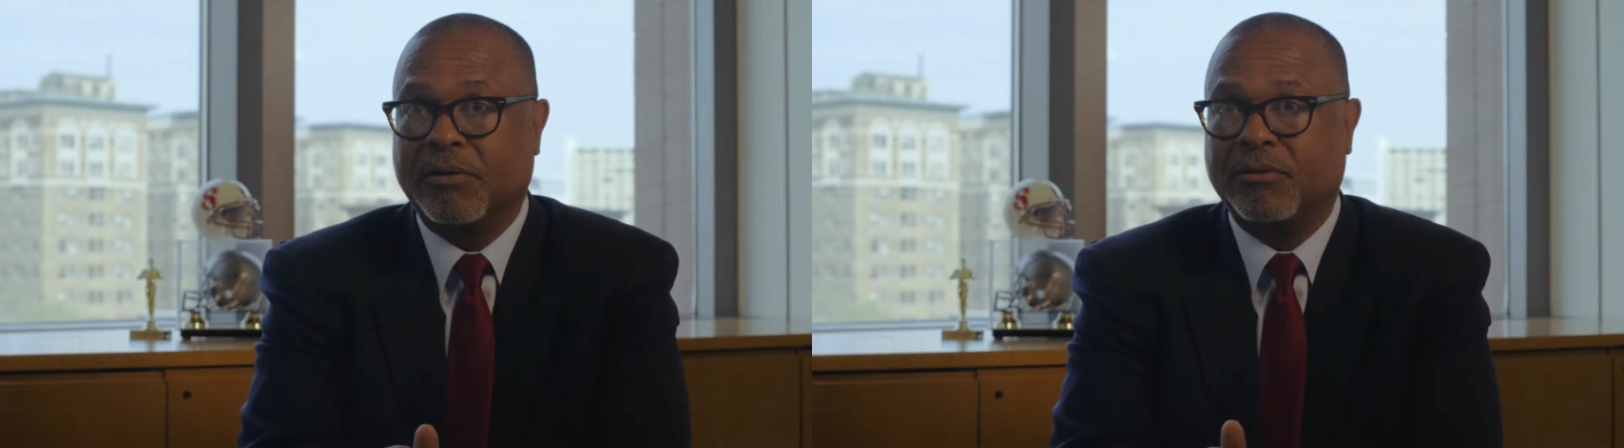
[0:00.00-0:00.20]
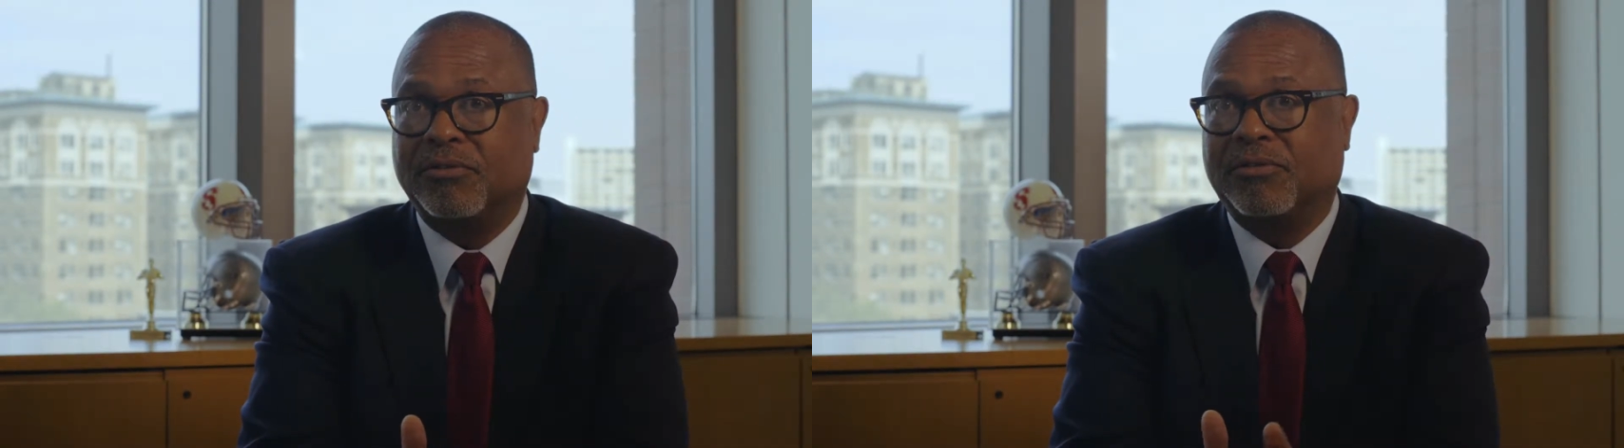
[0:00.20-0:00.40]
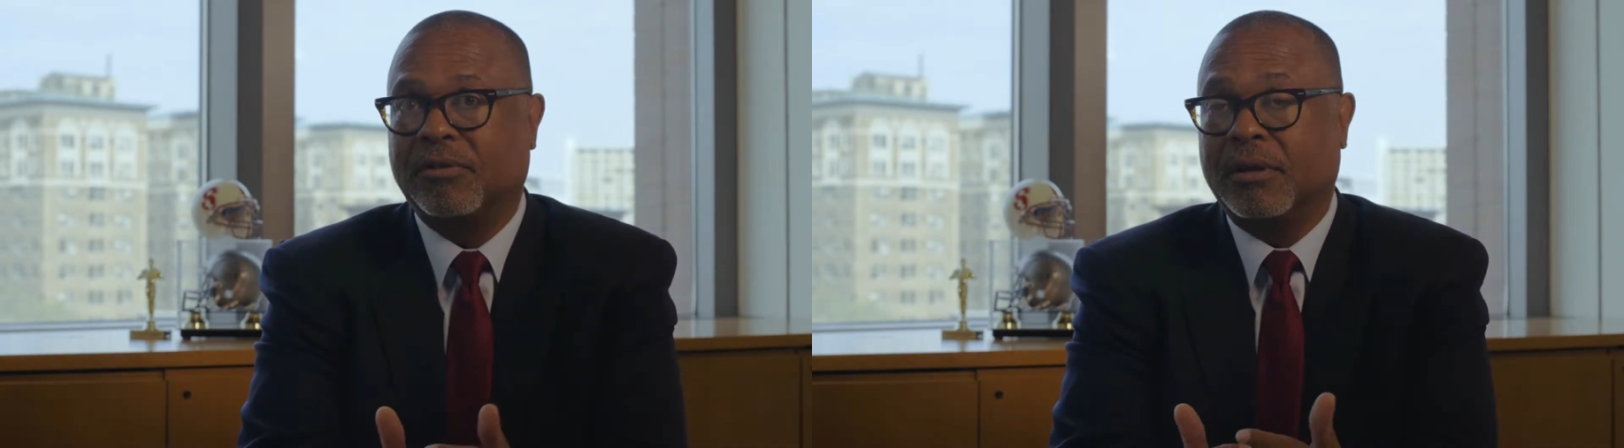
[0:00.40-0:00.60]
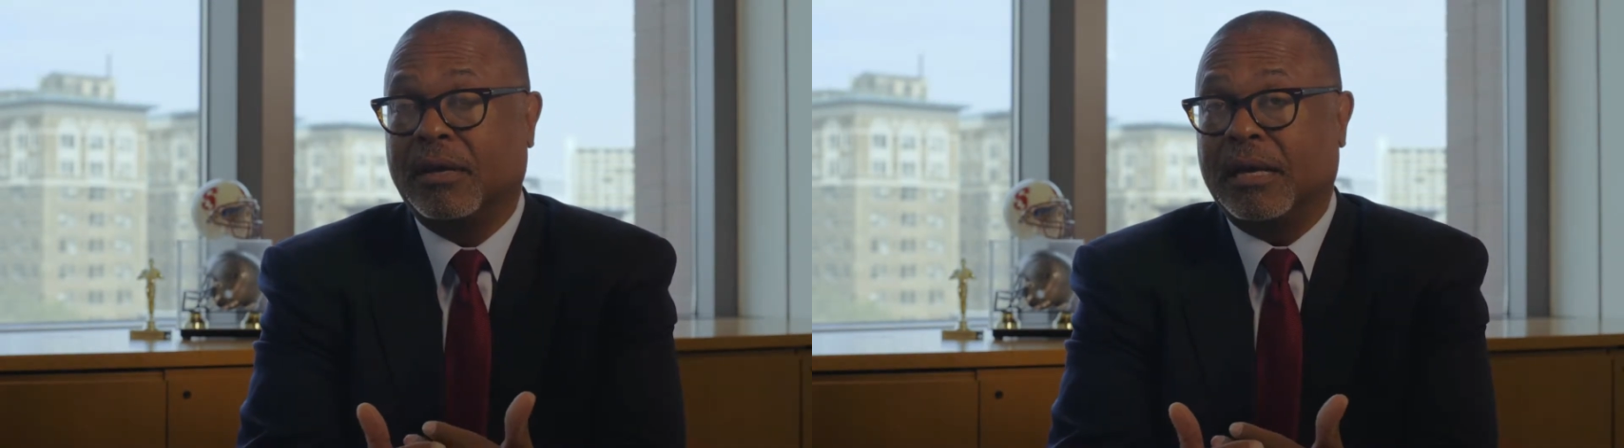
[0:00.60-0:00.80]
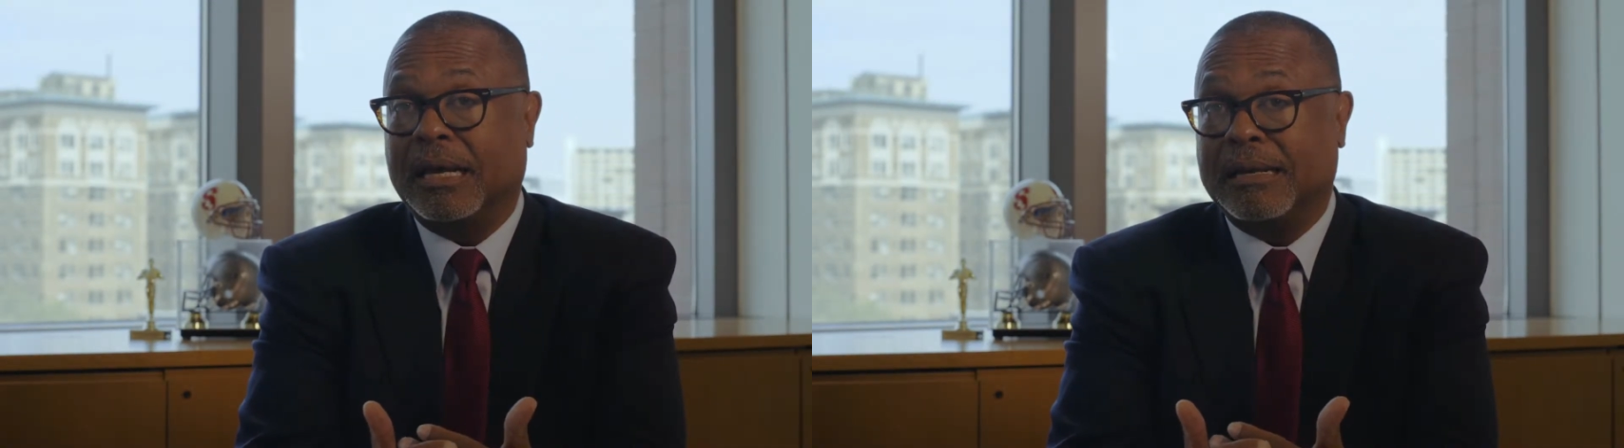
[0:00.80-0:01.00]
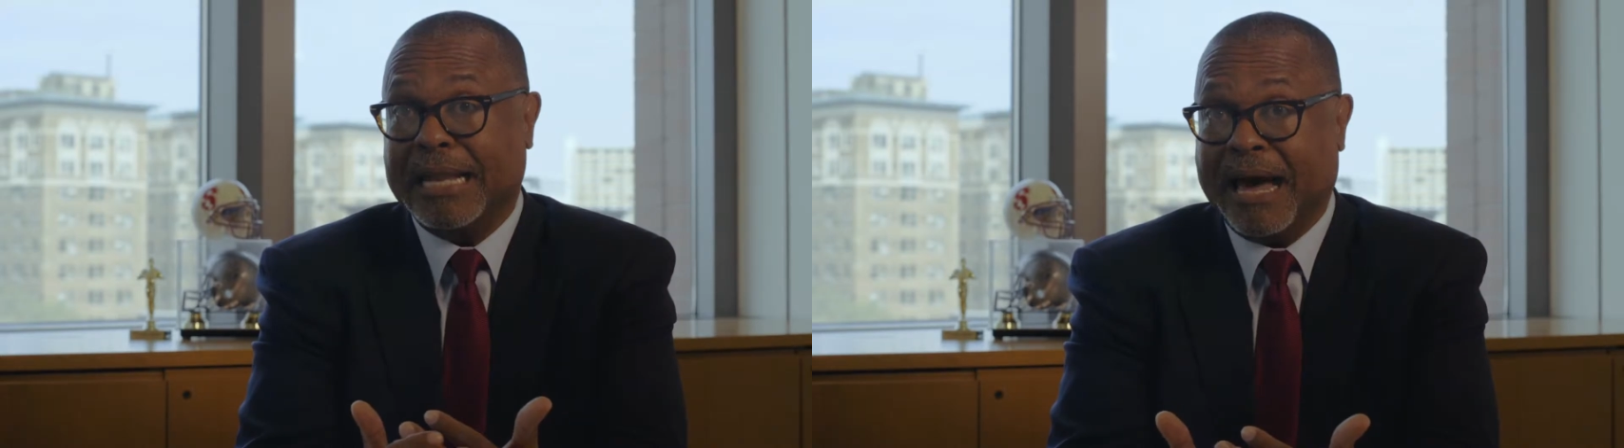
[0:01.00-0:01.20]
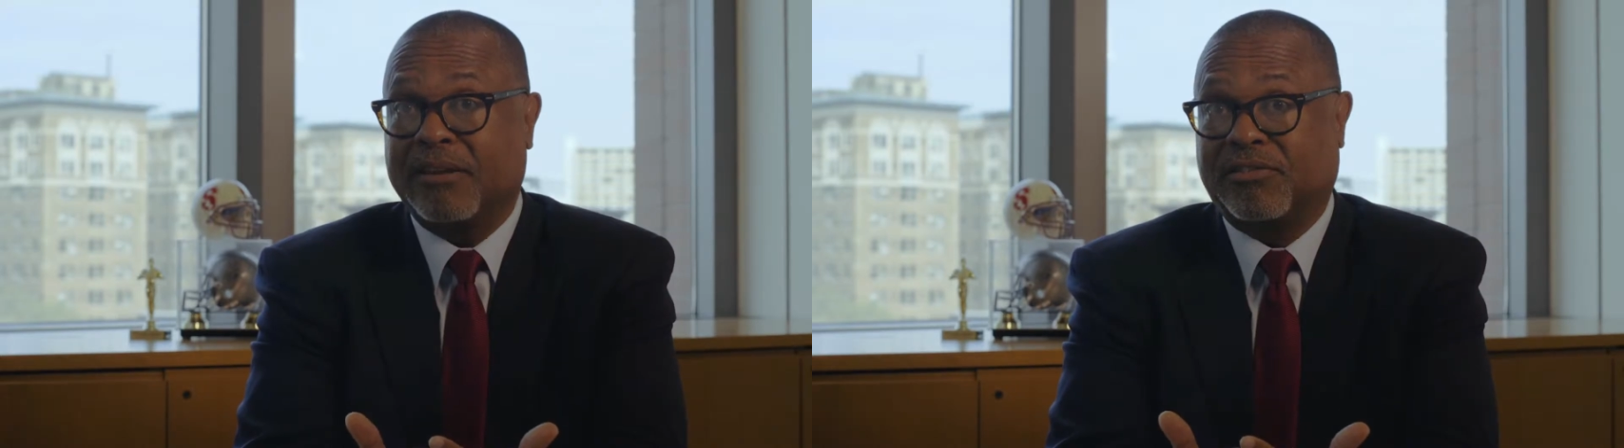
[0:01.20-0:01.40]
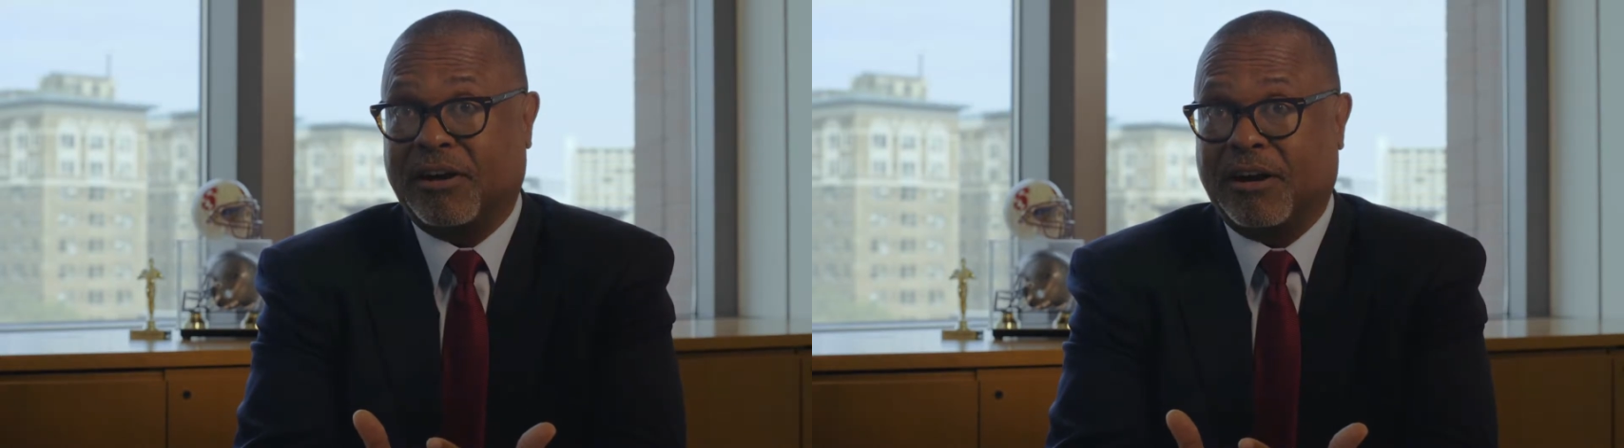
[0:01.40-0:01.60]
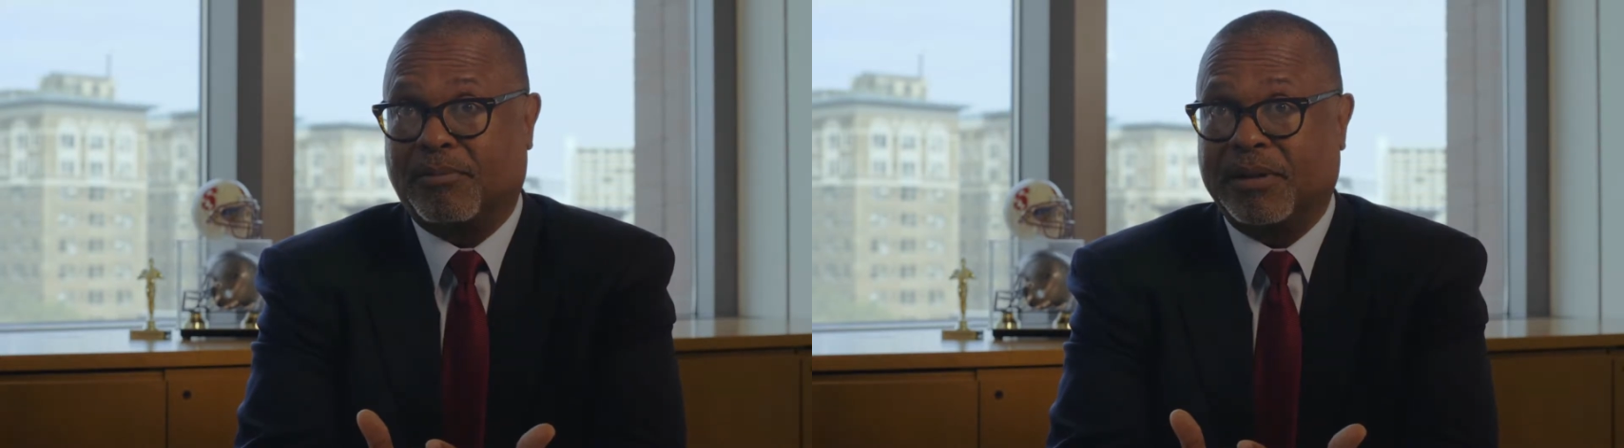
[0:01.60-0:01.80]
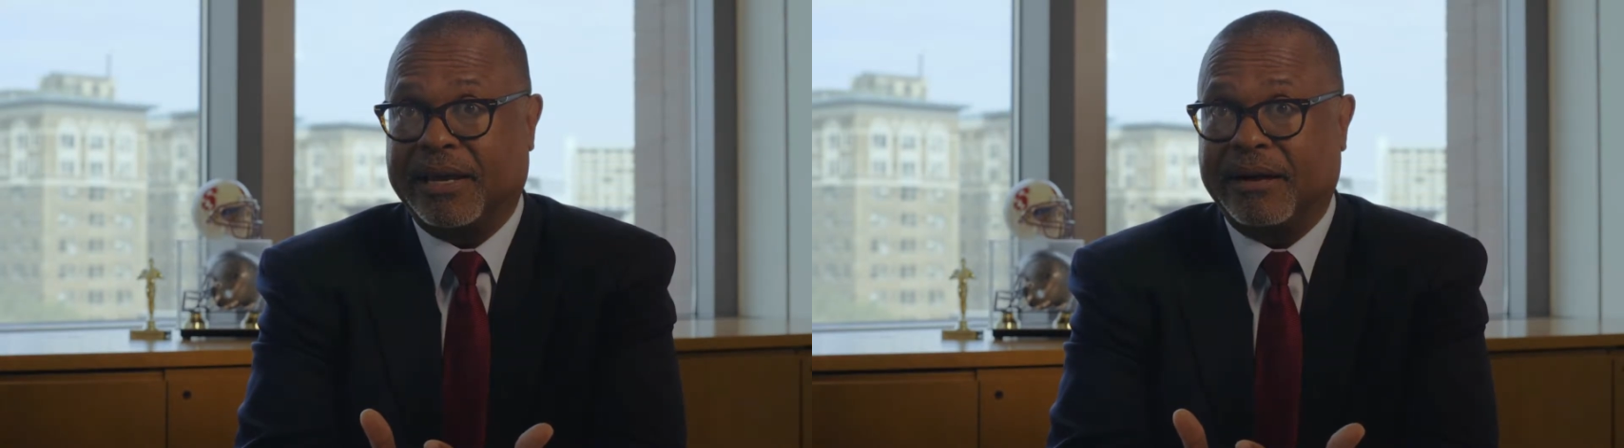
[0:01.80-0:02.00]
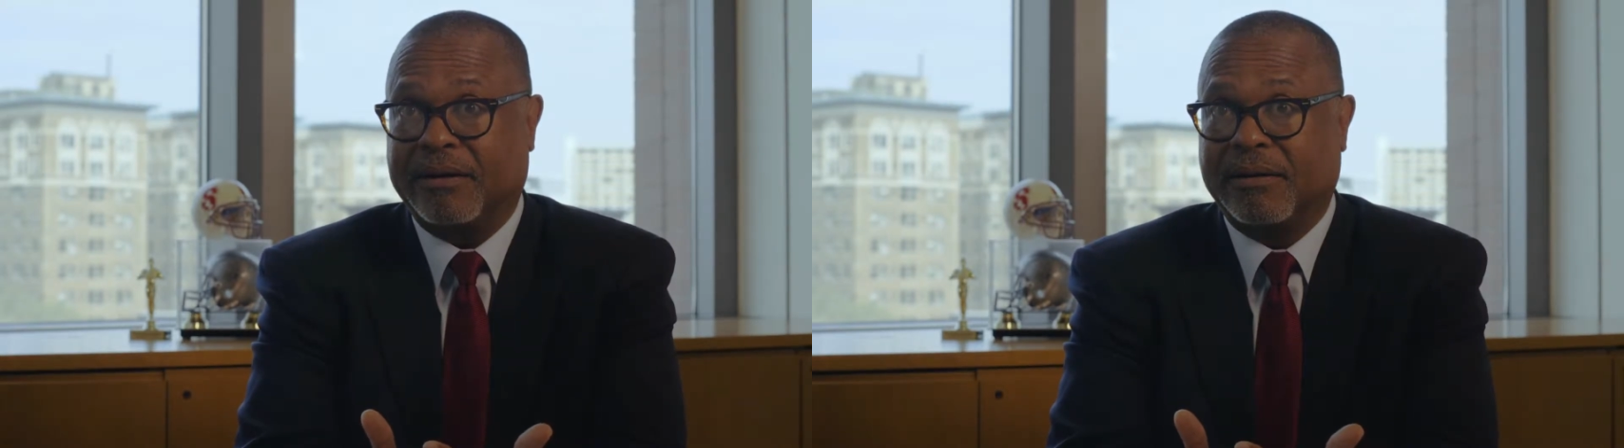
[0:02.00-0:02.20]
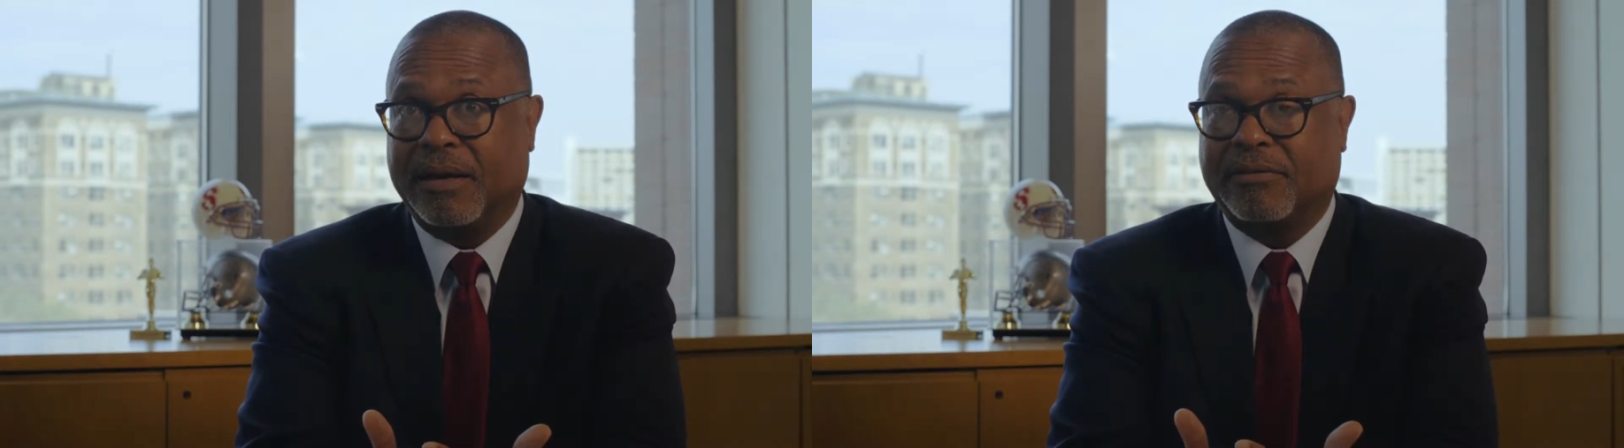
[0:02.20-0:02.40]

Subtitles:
who's not a star player,